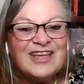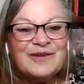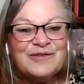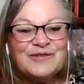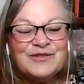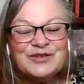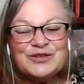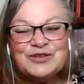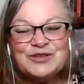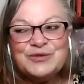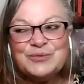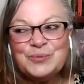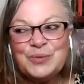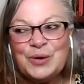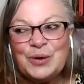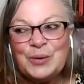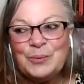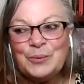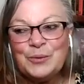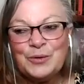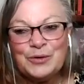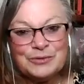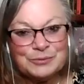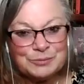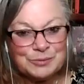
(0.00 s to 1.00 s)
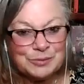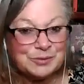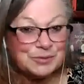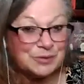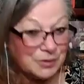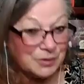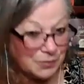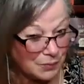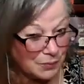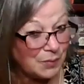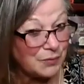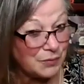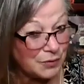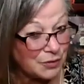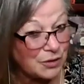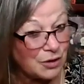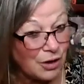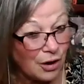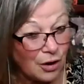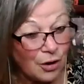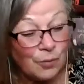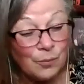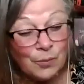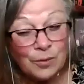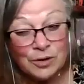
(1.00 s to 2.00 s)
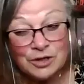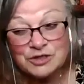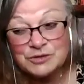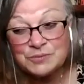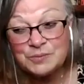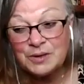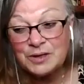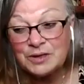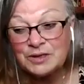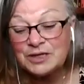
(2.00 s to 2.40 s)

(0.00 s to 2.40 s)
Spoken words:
That was what the goal was,